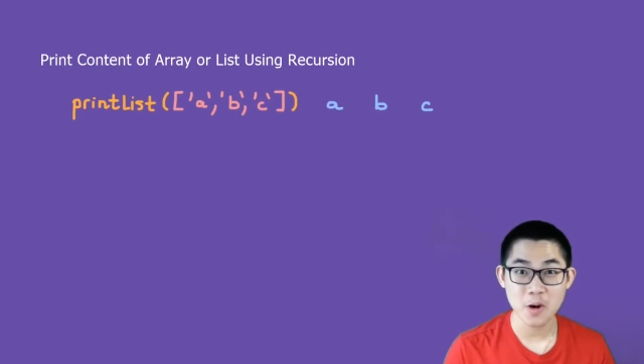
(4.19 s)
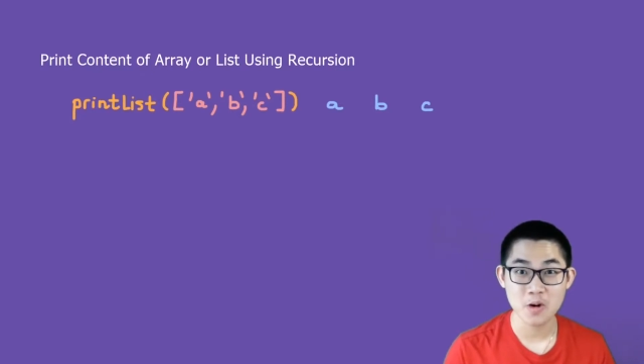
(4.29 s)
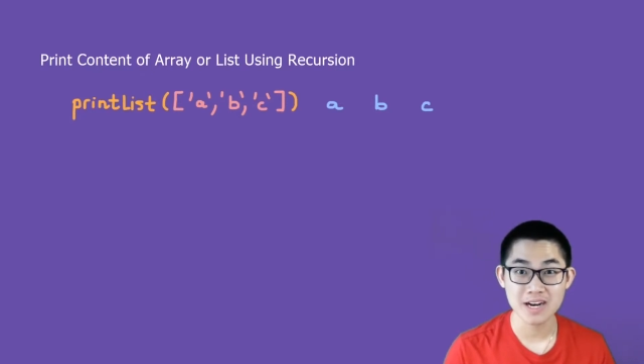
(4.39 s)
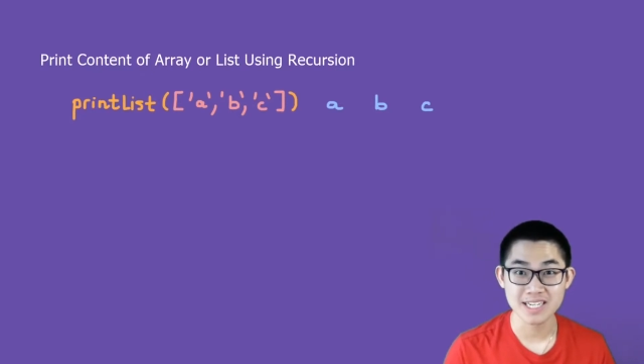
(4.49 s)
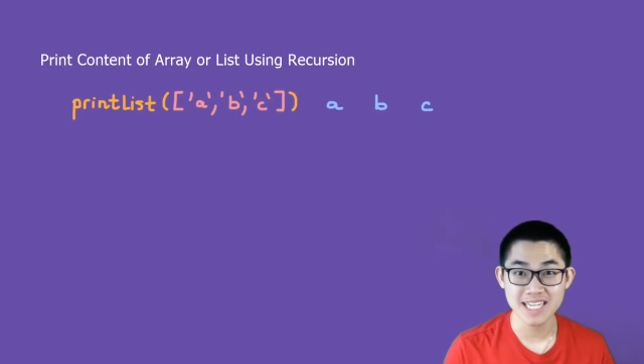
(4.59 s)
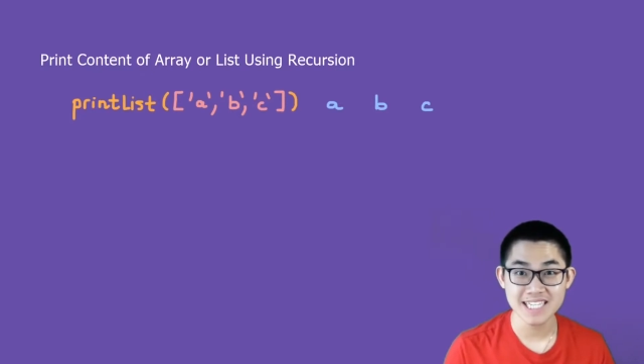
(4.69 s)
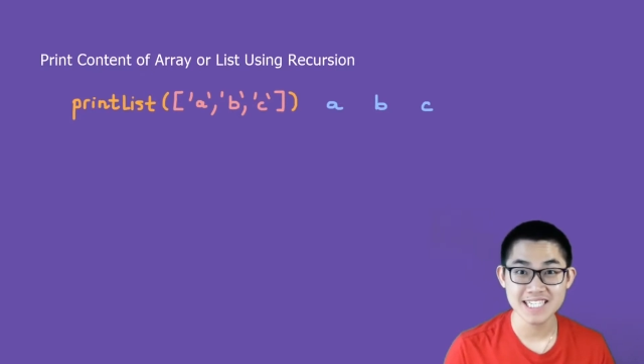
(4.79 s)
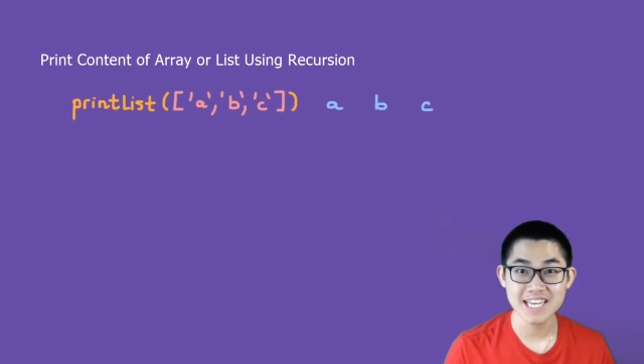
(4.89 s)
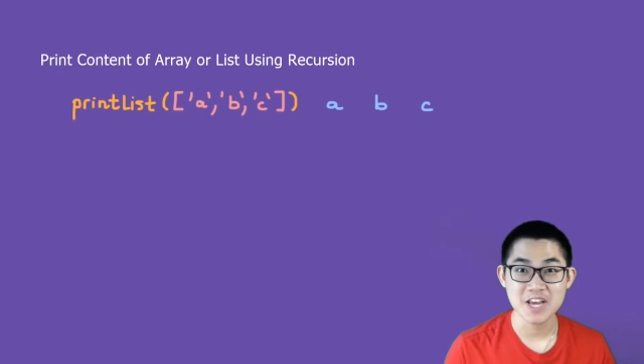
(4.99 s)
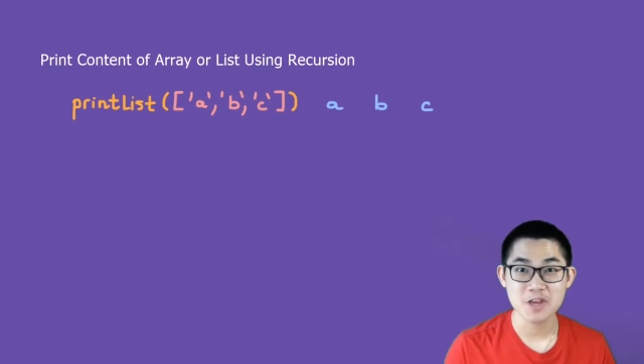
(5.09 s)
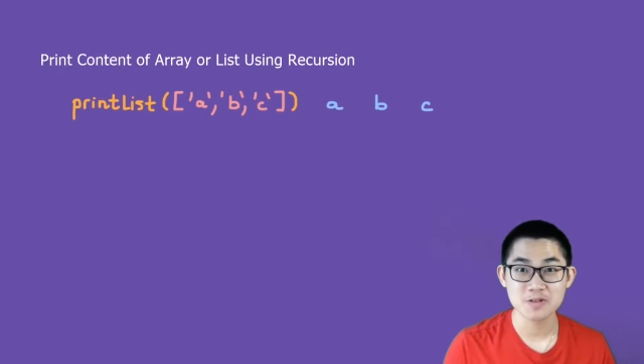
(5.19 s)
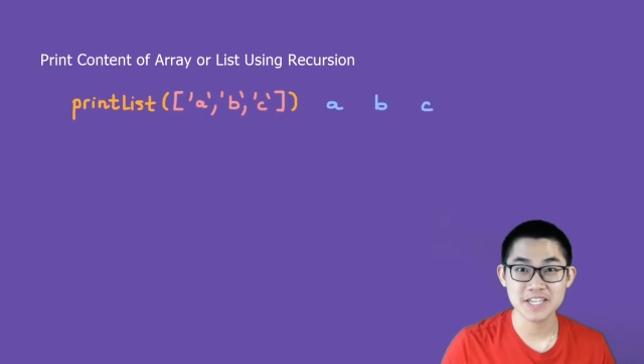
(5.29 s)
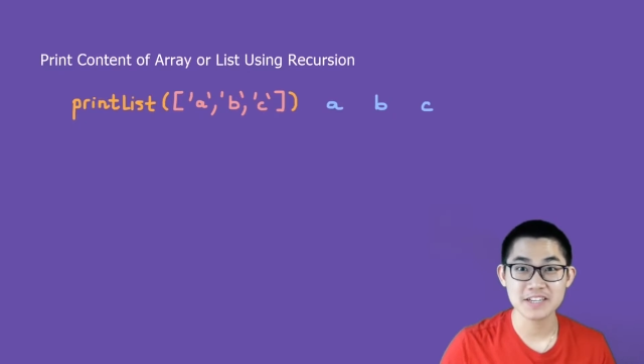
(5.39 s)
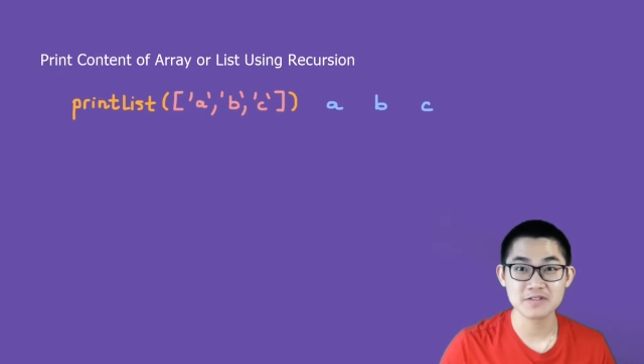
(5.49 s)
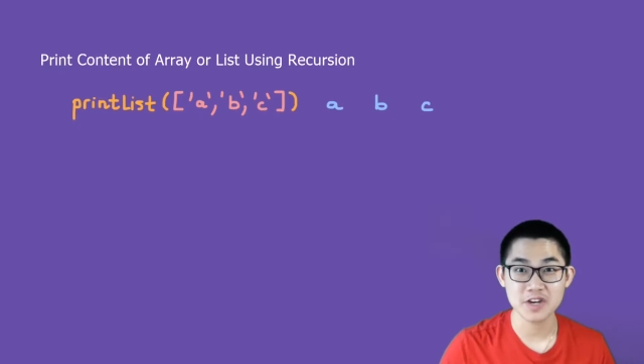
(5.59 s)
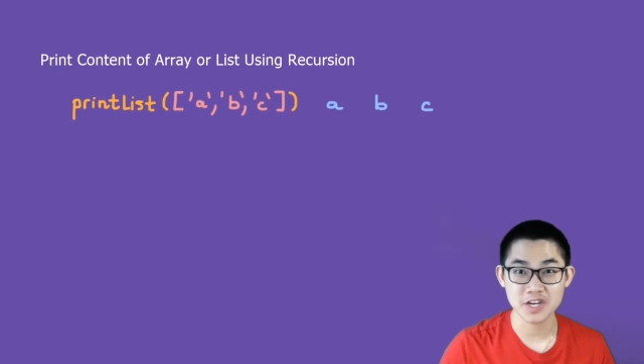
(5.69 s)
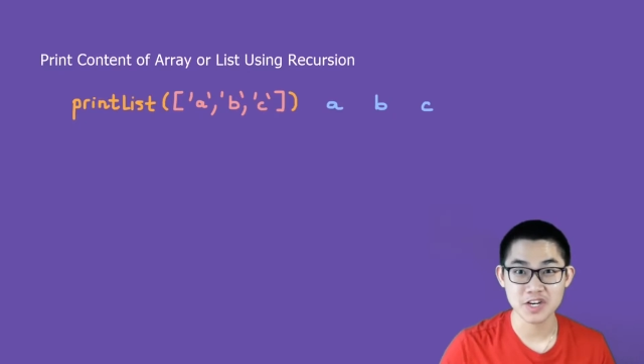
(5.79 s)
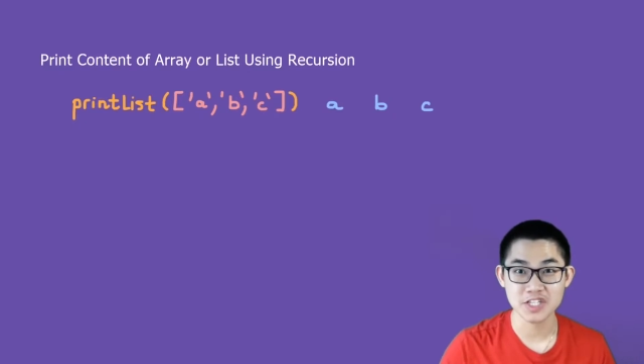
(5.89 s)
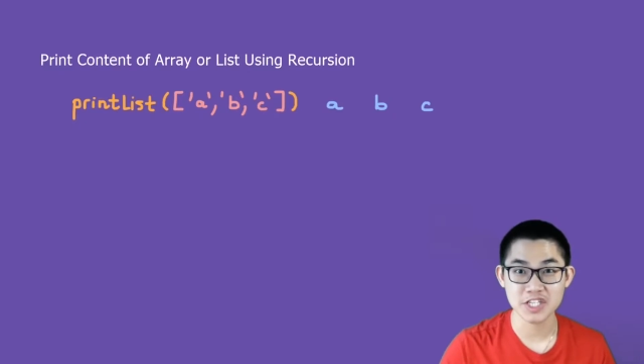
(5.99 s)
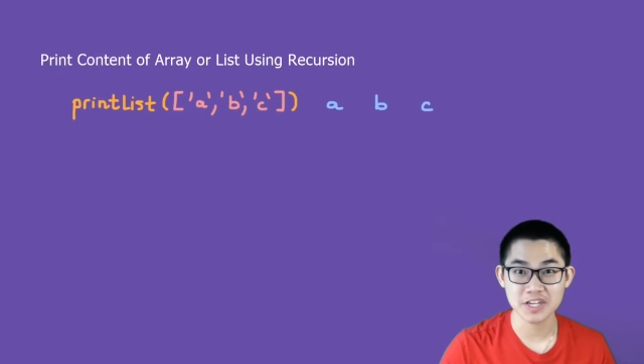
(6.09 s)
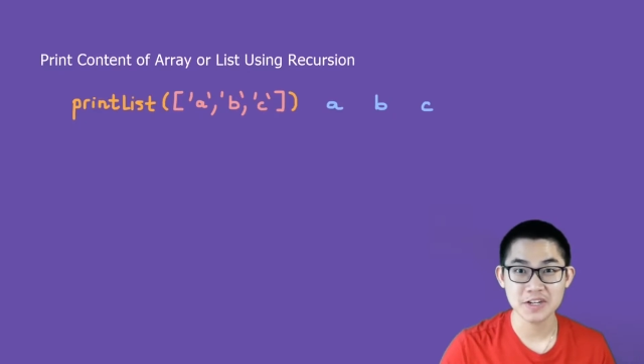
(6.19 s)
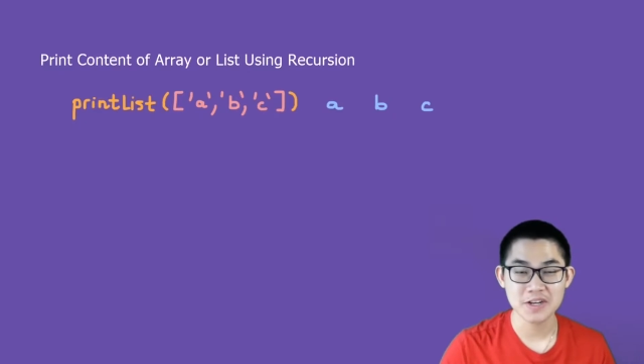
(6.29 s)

or a list using recursion.